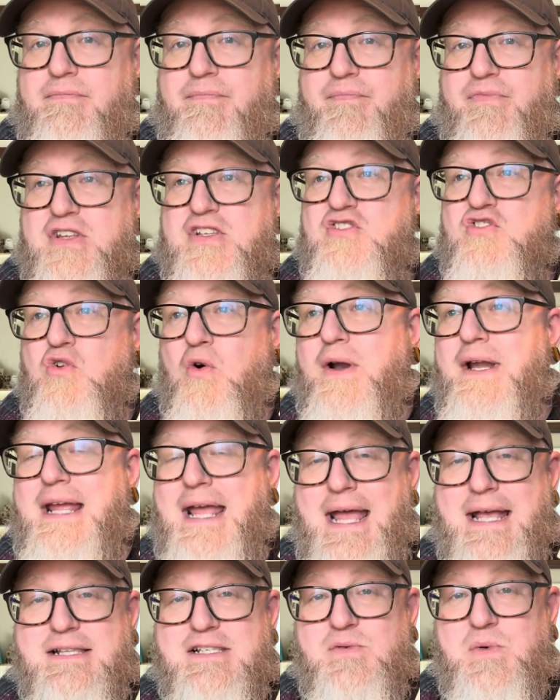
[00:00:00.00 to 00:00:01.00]
The story
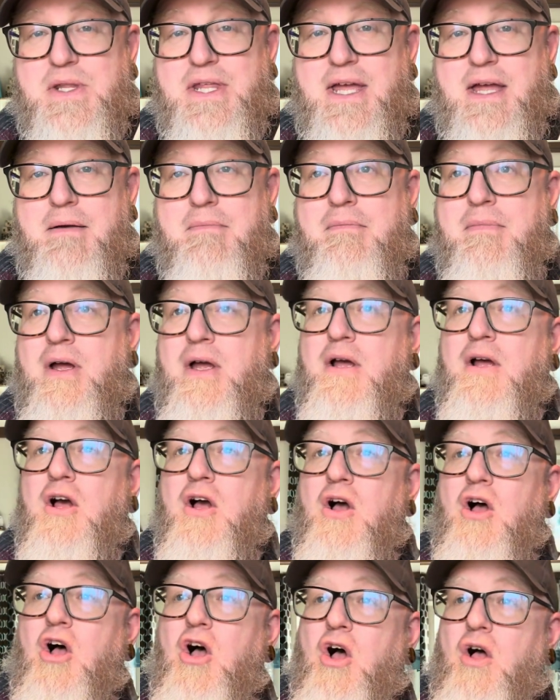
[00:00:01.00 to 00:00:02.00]
ends with him
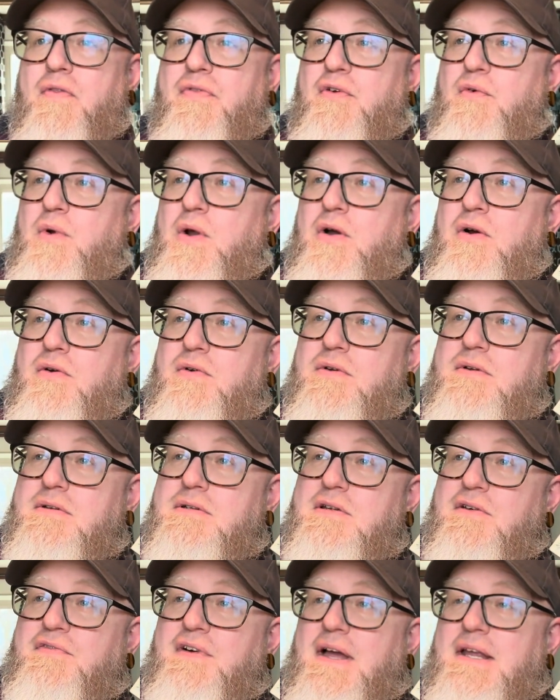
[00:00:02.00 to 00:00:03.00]
on the road
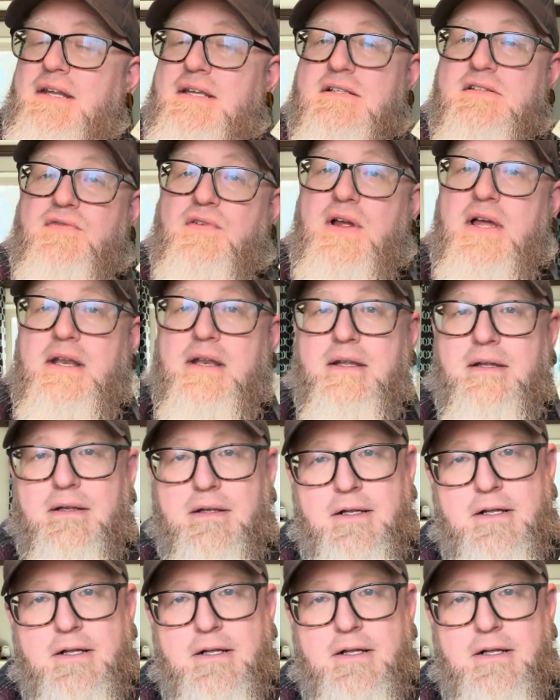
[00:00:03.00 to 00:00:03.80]
to find his friend.